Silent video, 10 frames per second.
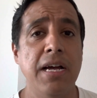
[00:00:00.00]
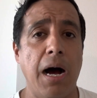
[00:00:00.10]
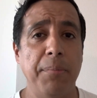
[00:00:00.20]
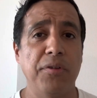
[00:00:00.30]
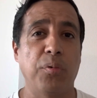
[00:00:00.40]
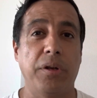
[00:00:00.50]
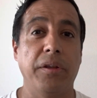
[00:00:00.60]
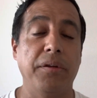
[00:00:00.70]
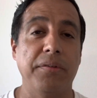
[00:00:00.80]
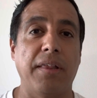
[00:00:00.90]
I'm just one of
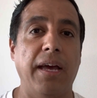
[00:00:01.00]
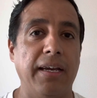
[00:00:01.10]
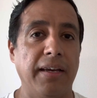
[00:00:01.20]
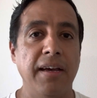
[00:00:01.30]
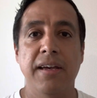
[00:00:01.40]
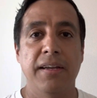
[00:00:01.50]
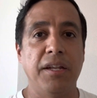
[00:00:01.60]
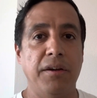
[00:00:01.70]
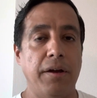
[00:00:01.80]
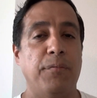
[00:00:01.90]
those, like,
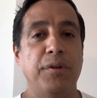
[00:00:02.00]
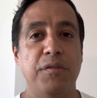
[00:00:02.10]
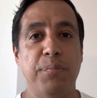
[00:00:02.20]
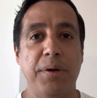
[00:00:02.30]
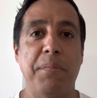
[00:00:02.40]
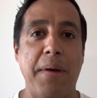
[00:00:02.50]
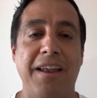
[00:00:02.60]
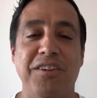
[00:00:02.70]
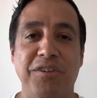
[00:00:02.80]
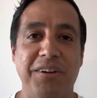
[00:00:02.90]
you know, when you've been a
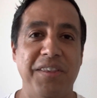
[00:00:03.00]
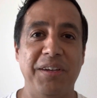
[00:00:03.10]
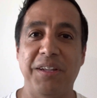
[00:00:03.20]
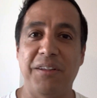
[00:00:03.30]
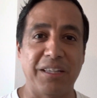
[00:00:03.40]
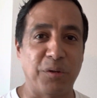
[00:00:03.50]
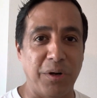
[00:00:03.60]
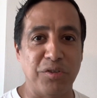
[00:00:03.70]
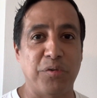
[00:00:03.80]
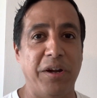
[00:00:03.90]
manager in like the
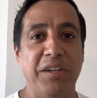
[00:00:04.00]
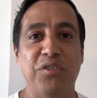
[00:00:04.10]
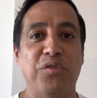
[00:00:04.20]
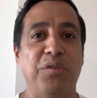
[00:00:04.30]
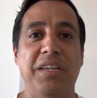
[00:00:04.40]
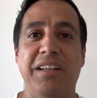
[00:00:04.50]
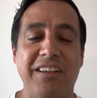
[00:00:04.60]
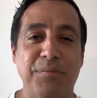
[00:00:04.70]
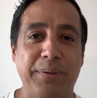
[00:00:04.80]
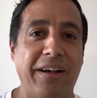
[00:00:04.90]
restaurant industry and the
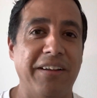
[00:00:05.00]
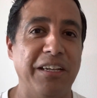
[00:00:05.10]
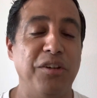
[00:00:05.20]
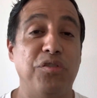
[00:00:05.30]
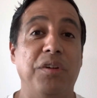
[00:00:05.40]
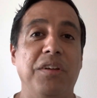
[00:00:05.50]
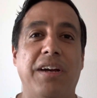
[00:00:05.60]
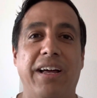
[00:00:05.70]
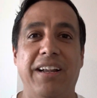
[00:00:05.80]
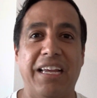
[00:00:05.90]
hospitality industry, you
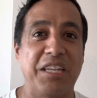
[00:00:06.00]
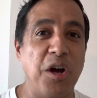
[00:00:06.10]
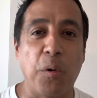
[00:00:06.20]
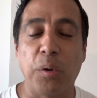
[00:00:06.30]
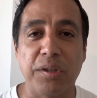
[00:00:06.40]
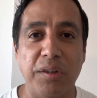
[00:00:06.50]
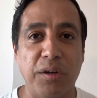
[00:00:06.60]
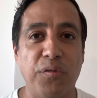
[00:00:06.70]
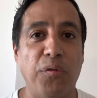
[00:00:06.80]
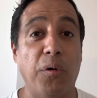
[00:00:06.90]
kind of like know what to
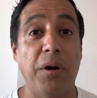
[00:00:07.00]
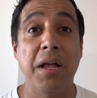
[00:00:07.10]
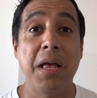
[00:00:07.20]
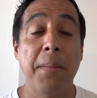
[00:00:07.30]
look for,